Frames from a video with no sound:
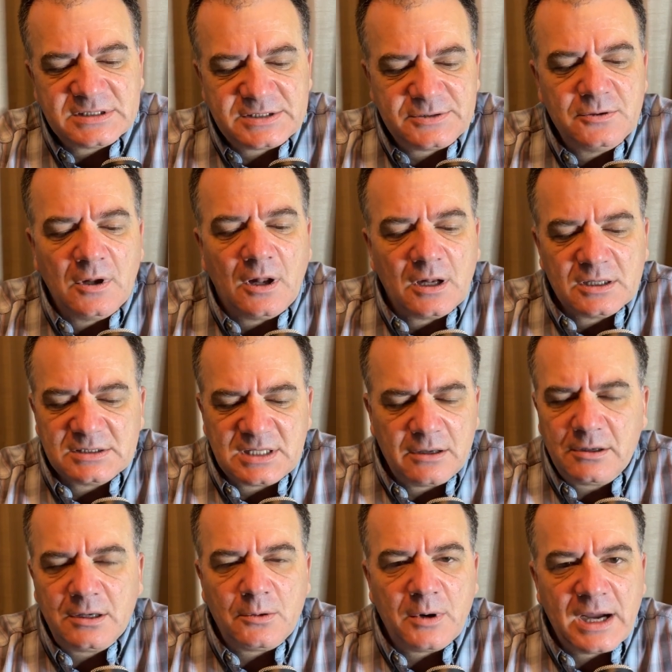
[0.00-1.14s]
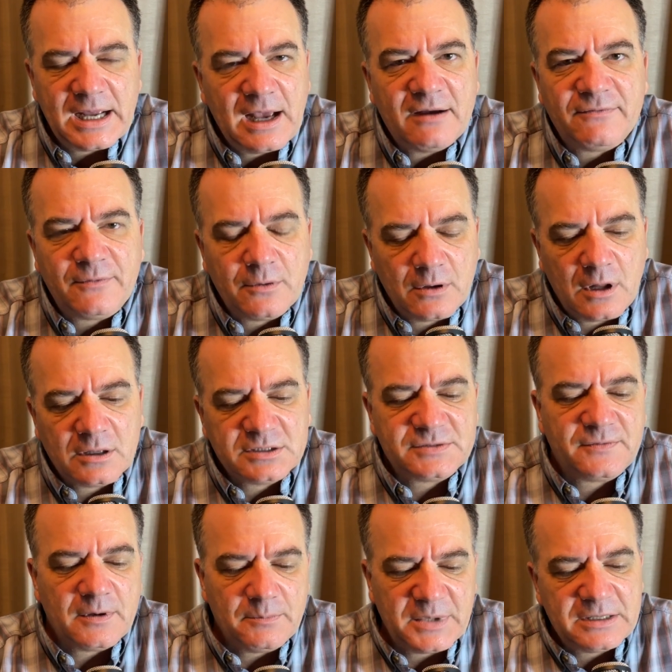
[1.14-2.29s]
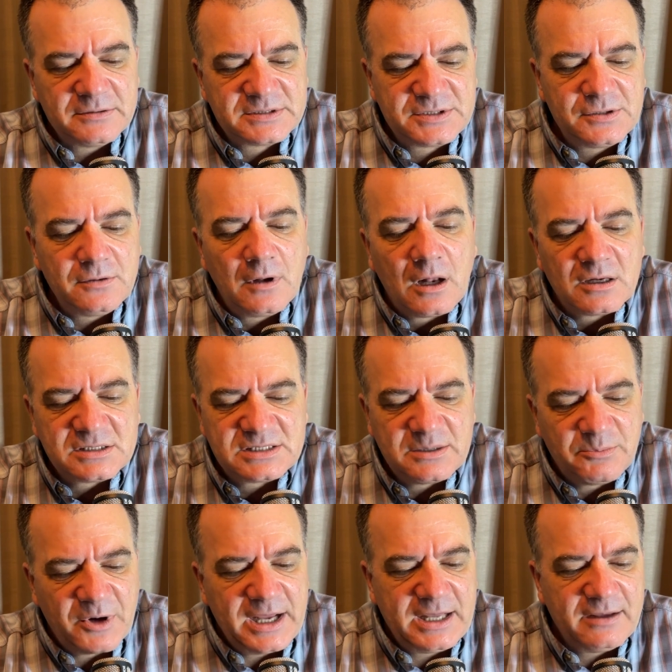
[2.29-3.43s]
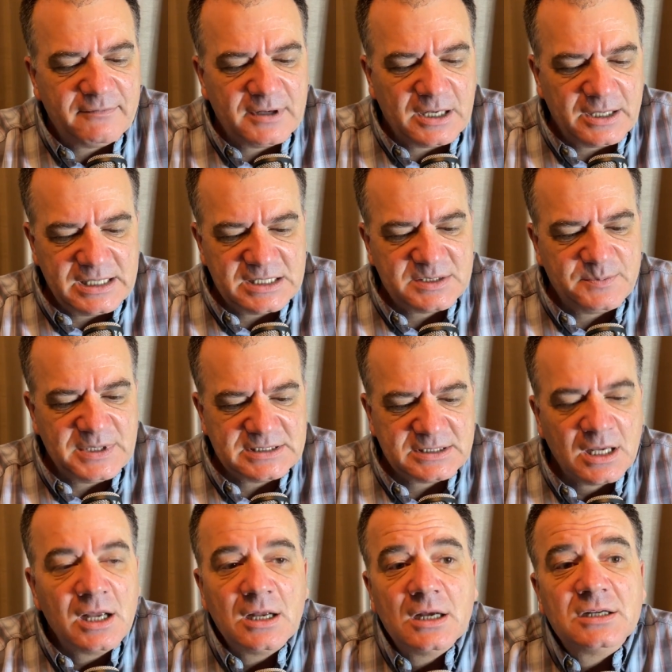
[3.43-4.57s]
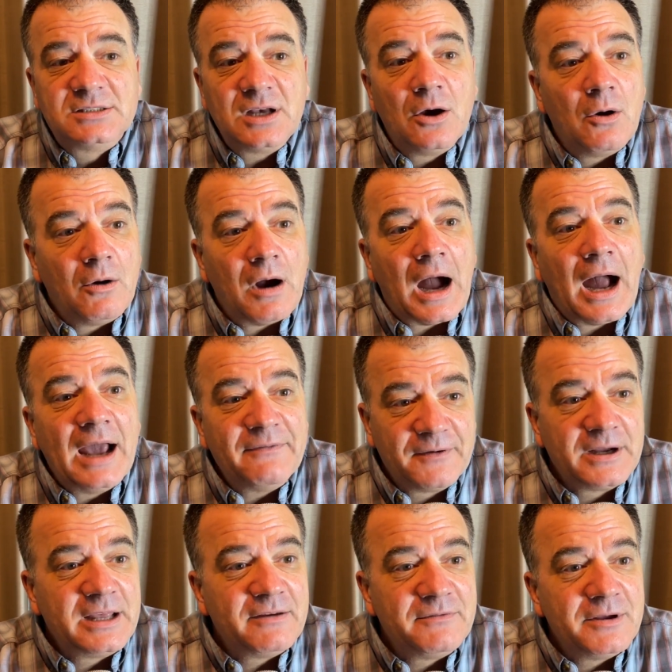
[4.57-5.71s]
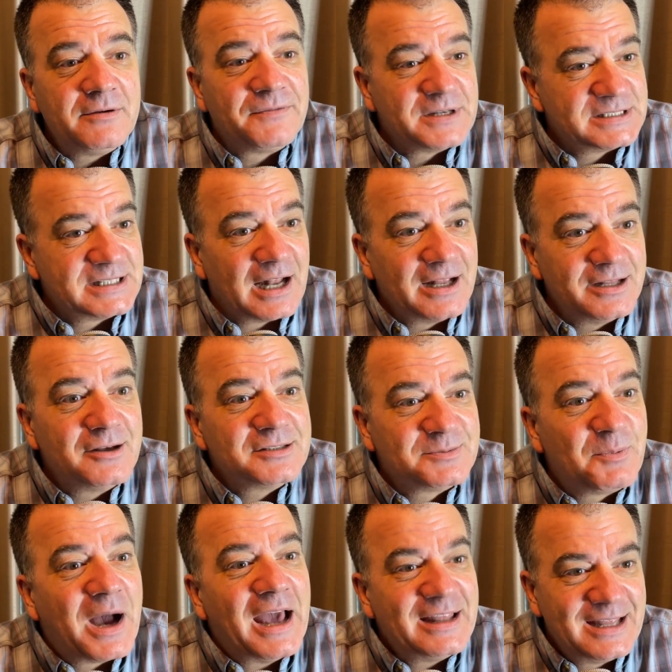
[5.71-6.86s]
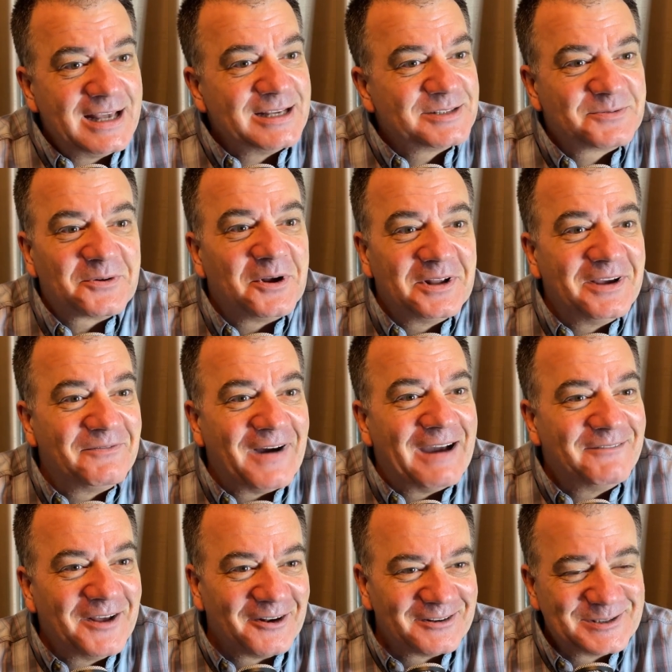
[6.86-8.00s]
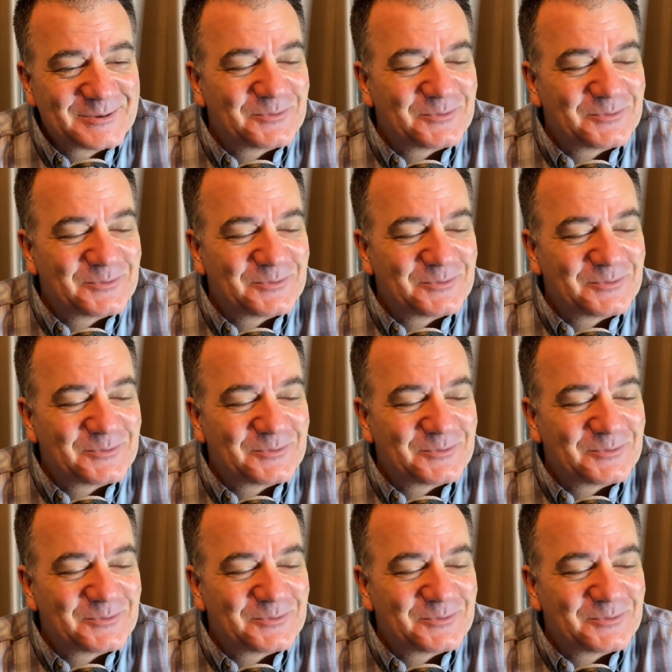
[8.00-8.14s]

$2. I don't know where I got $4 from, but it was $2 to break even on each piece. So I forgive you for selling those pie things for only $5